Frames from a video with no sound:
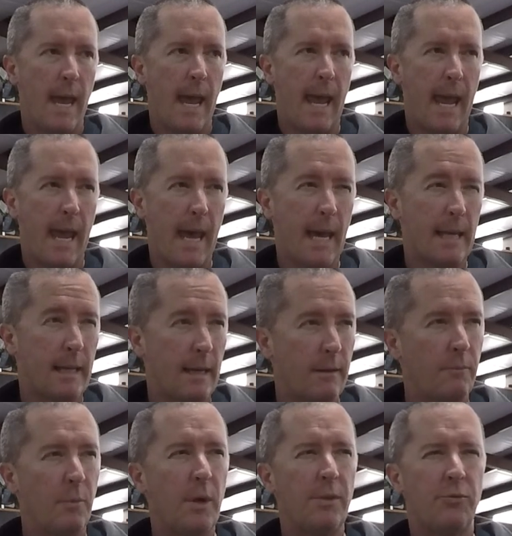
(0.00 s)
and I
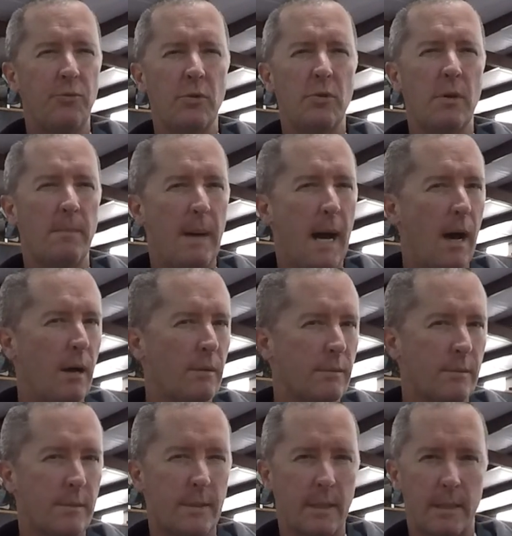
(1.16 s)
went through about
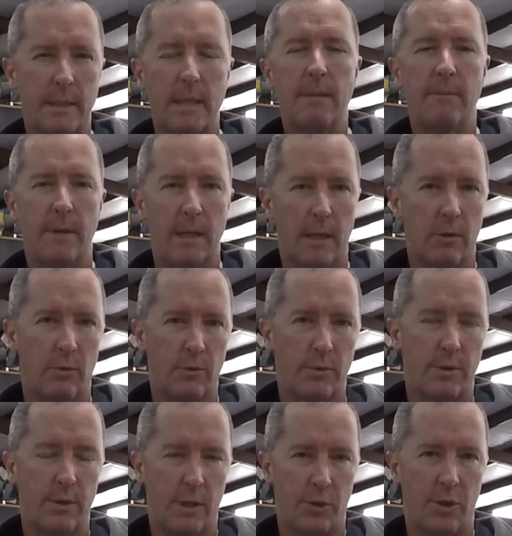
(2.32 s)
16 vehicles
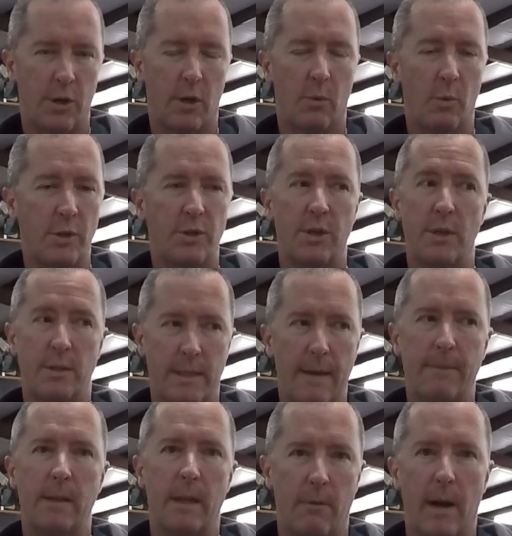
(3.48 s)
this year, which is
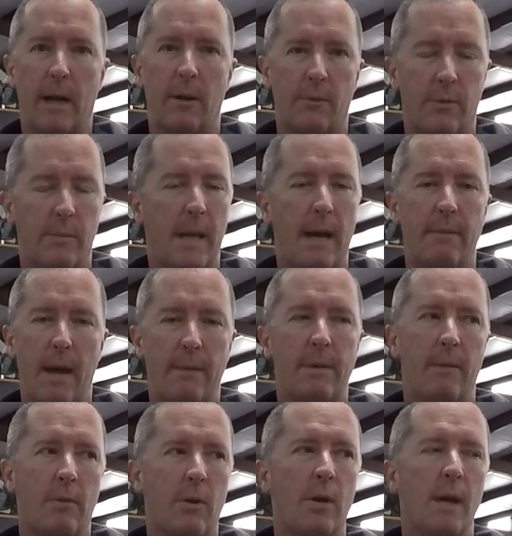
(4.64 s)
definitely a record for me. I've
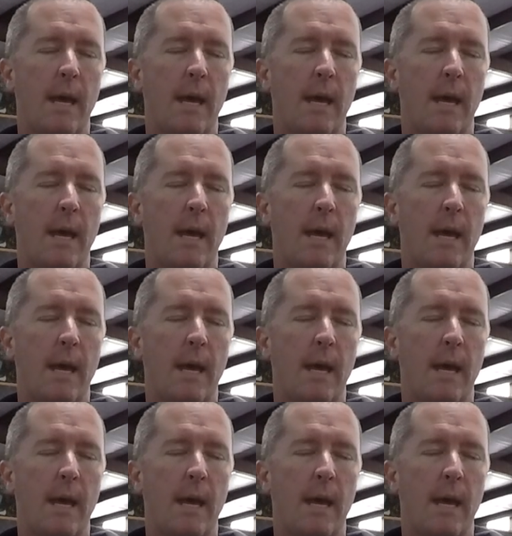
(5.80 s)
never